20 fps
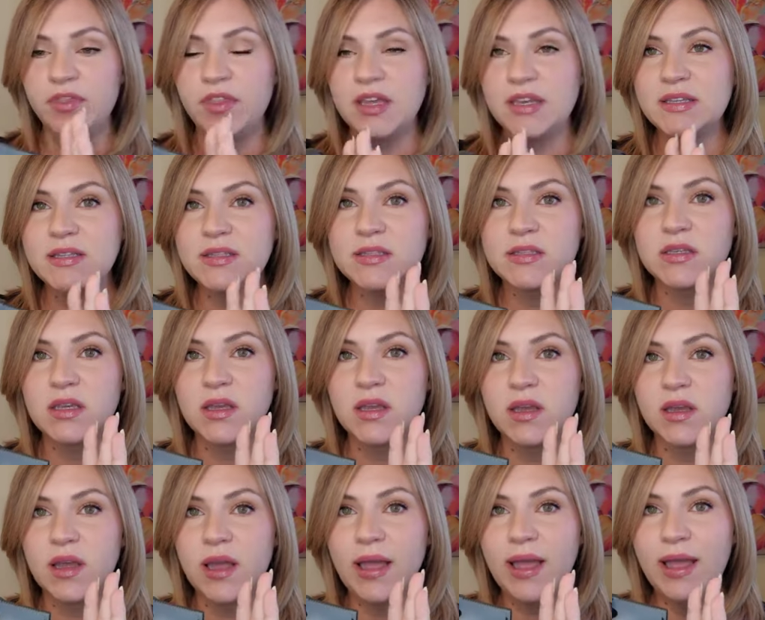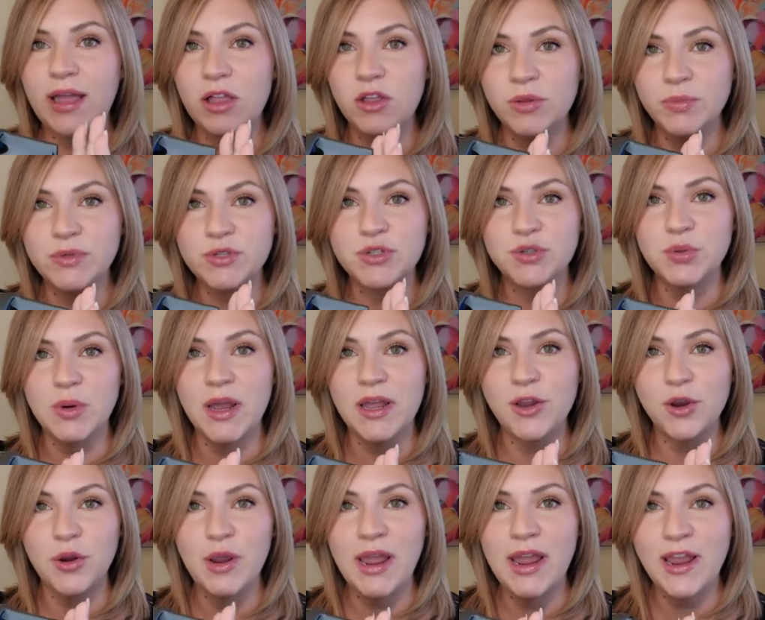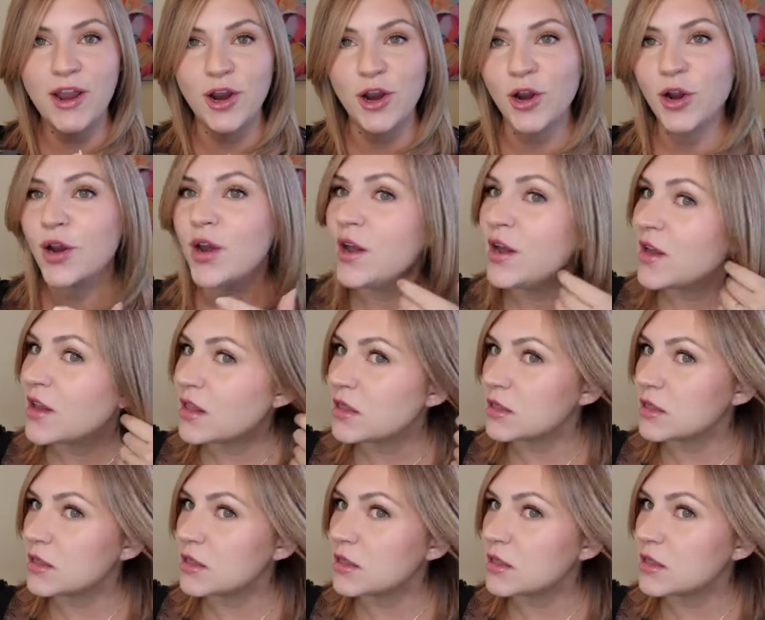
this helps dry your hair,